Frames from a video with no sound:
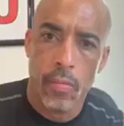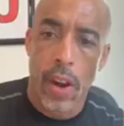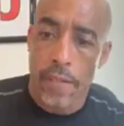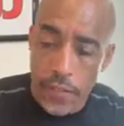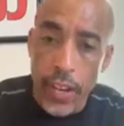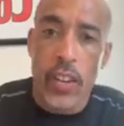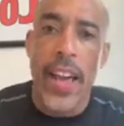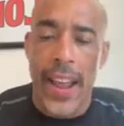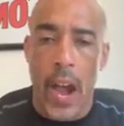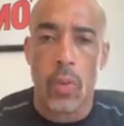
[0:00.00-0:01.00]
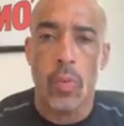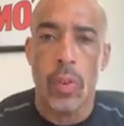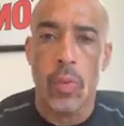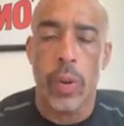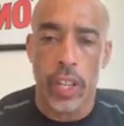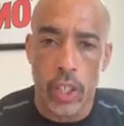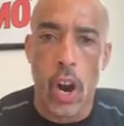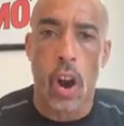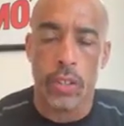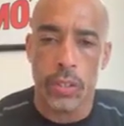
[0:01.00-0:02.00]
Right, figure that out, what it
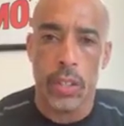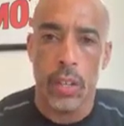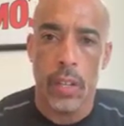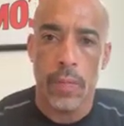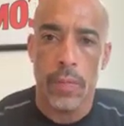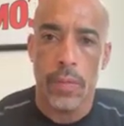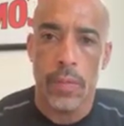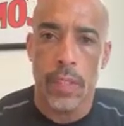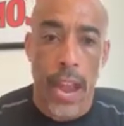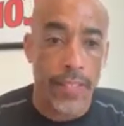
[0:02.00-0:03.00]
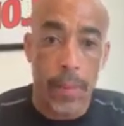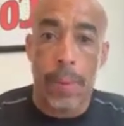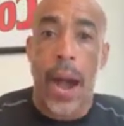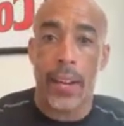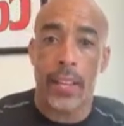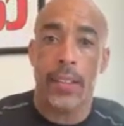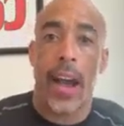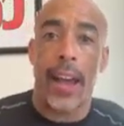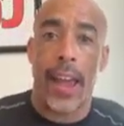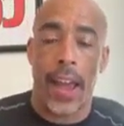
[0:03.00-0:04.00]
costs to have the body
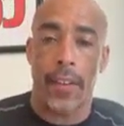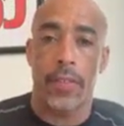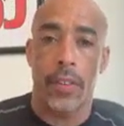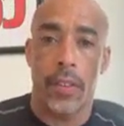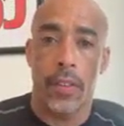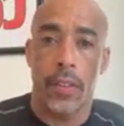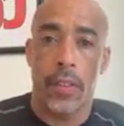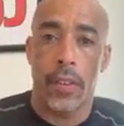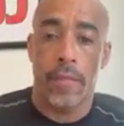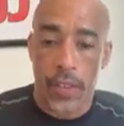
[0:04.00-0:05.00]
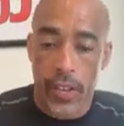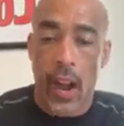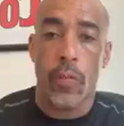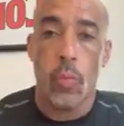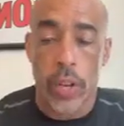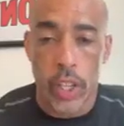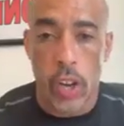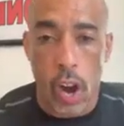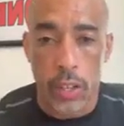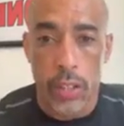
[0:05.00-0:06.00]
I have. Figure out what it
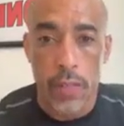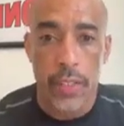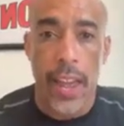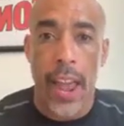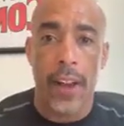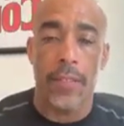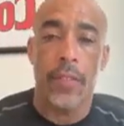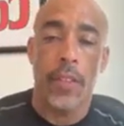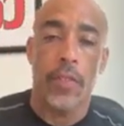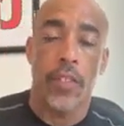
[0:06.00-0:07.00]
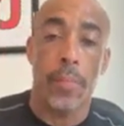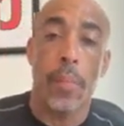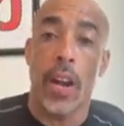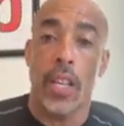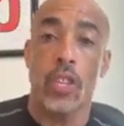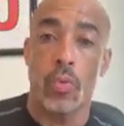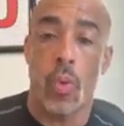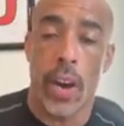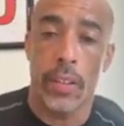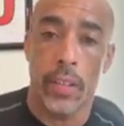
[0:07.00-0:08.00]
costs to have the money you
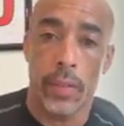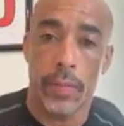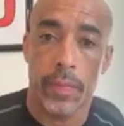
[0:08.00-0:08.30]
want.